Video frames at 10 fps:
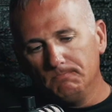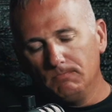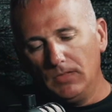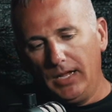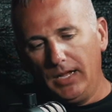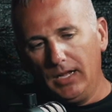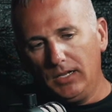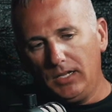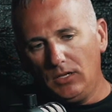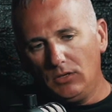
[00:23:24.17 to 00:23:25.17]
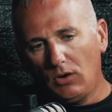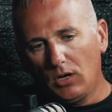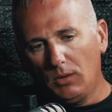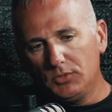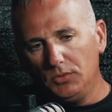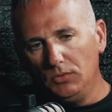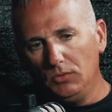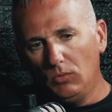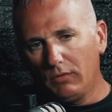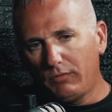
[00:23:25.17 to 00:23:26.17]
And he had gone up to
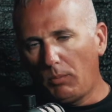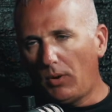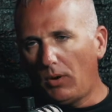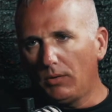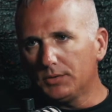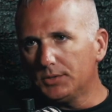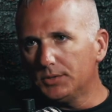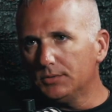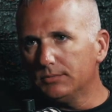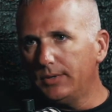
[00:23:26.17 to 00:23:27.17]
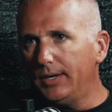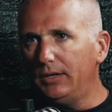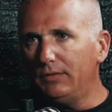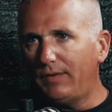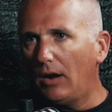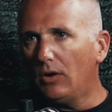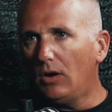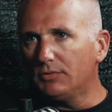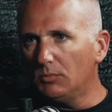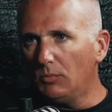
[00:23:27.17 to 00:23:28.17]
one of our parks and he'd fired
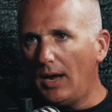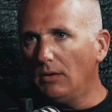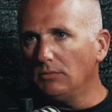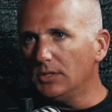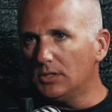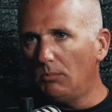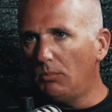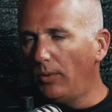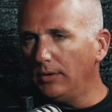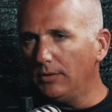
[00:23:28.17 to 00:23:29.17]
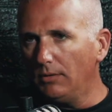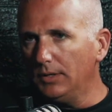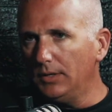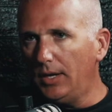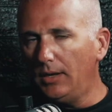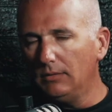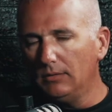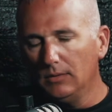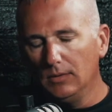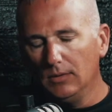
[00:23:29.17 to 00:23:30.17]
off some rounds at some point during the day.
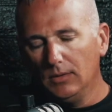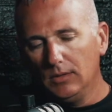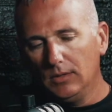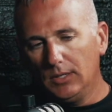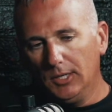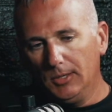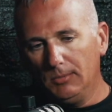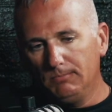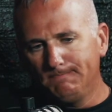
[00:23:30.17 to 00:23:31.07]
And